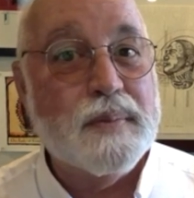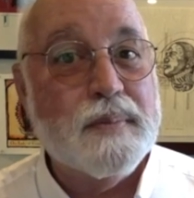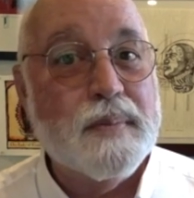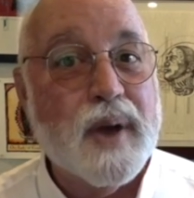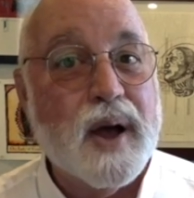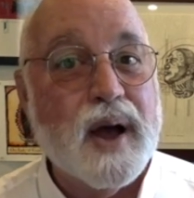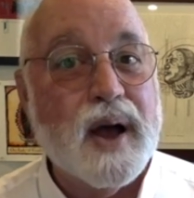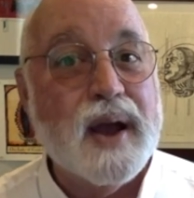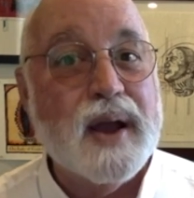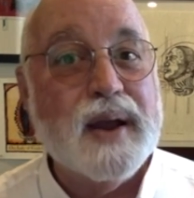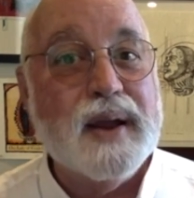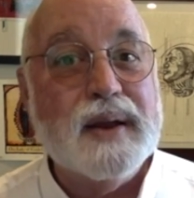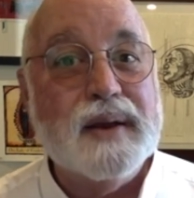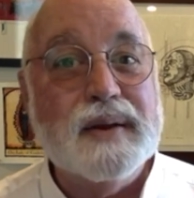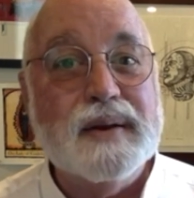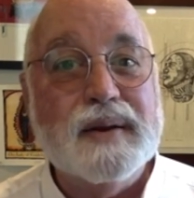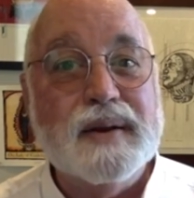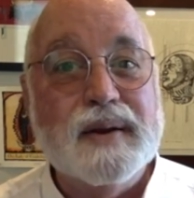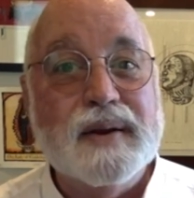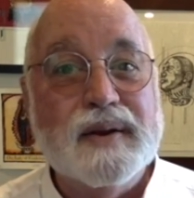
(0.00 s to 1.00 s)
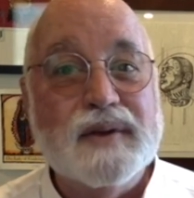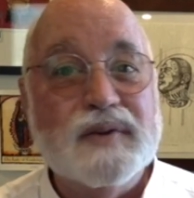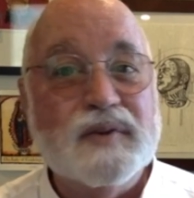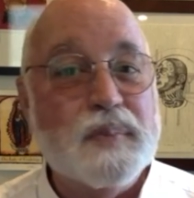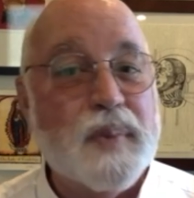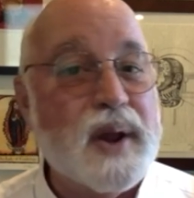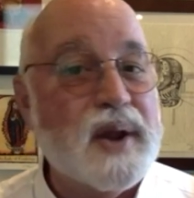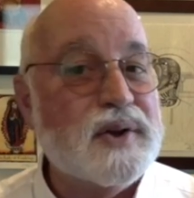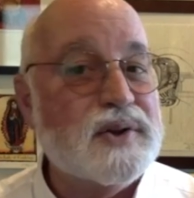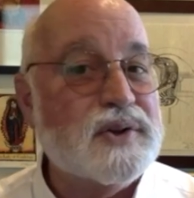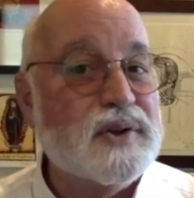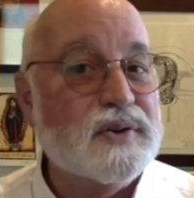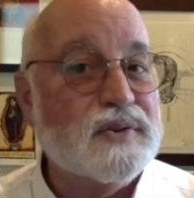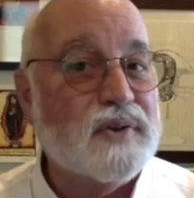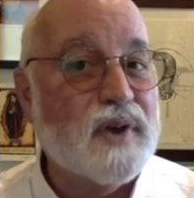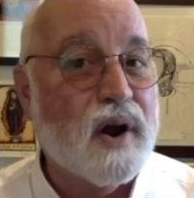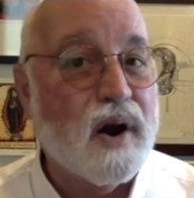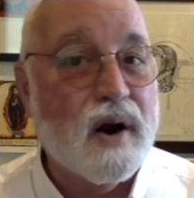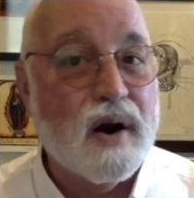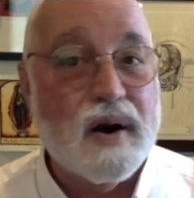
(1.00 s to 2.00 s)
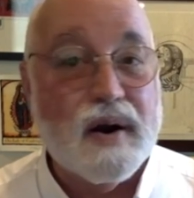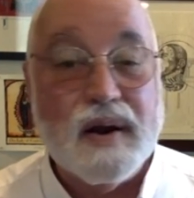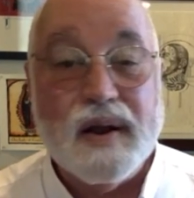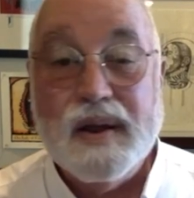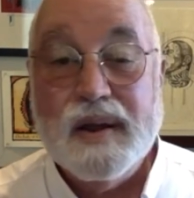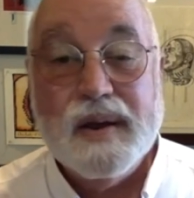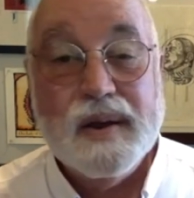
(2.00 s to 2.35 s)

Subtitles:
mind and a spacious heart.